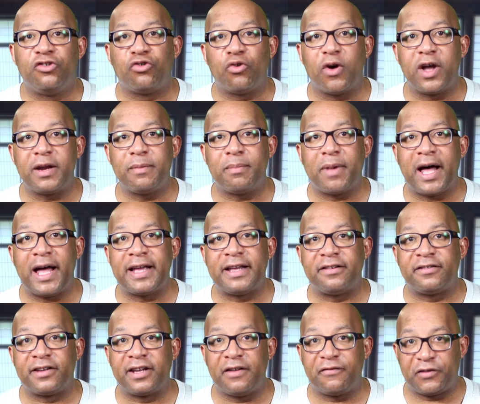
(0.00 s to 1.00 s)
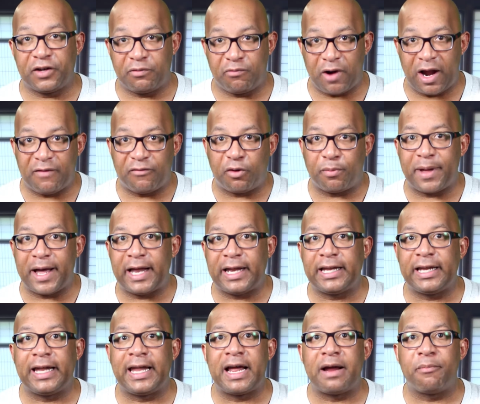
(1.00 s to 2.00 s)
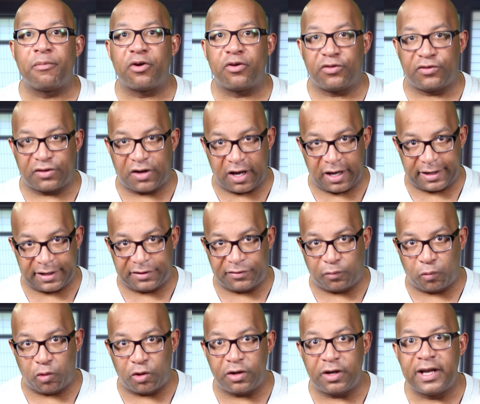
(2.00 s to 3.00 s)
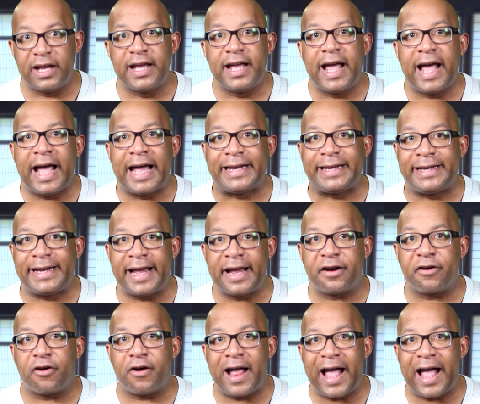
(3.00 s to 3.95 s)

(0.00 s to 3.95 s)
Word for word: joined by his gifted rival pilot Lambert, Scott Eastwood, and Jaeger